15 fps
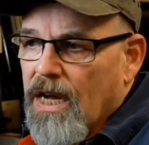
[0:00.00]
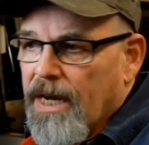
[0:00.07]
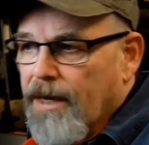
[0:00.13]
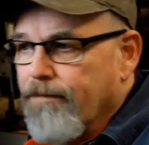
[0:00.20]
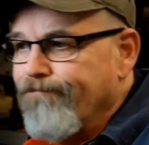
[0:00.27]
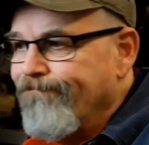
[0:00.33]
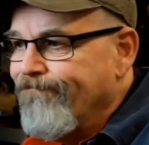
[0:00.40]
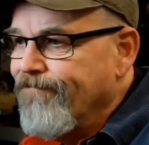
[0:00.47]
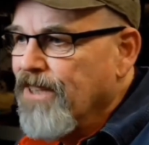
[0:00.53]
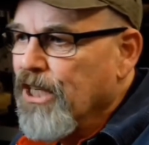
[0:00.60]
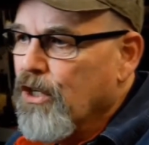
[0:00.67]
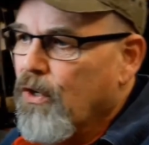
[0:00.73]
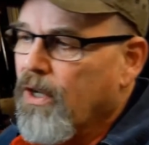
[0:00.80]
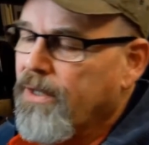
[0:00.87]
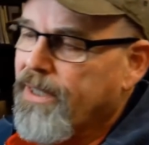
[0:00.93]

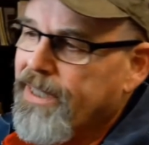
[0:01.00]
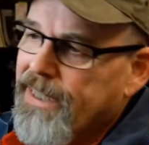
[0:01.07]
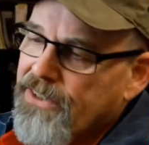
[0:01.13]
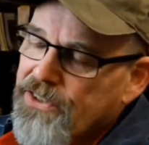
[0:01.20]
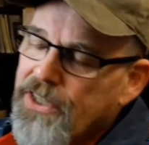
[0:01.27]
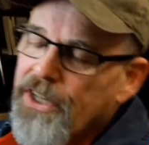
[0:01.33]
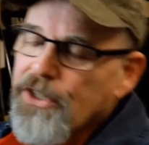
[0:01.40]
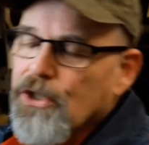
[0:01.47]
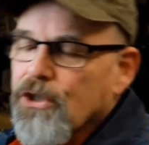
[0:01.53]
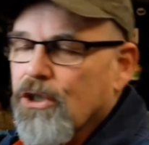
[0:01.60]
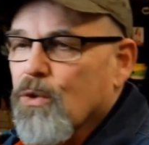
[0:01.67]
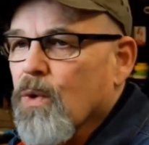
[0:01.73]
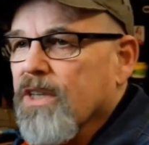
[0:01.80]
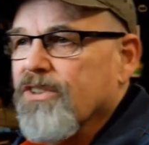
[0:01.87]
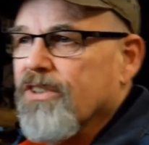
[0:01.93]
That's another
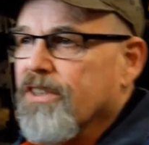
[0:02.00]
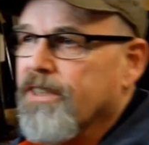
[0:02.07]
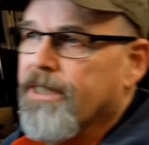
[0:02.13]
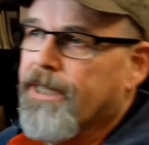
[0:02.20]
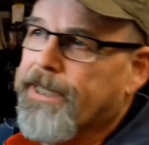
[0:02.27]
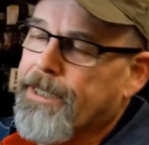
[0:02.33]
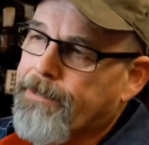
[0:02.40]
good question.